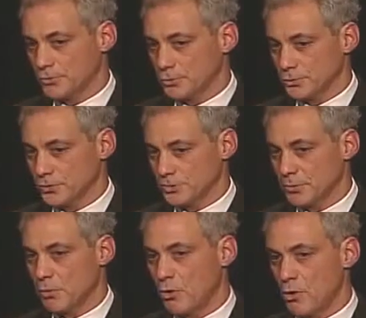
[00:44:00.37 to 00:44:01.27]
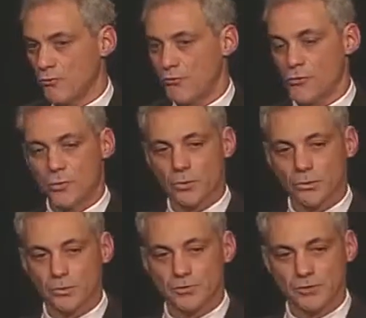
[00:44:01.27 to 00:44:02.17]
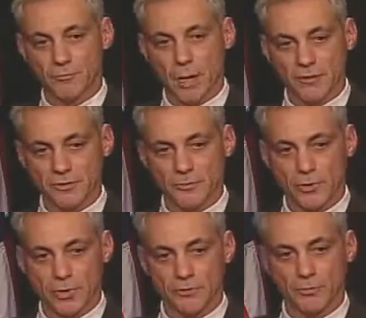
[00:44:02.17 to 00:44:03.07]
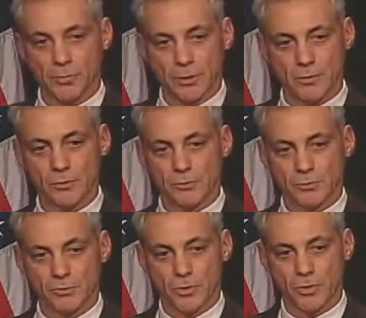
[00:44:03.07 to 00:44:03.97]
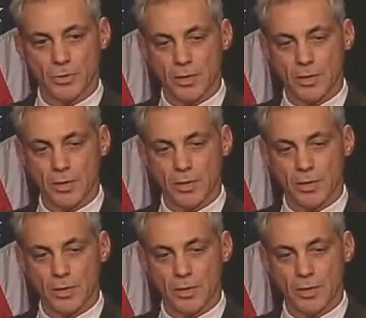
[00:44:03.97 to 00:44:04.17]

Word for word: School System, all four received positive ratings by Laurence Msall.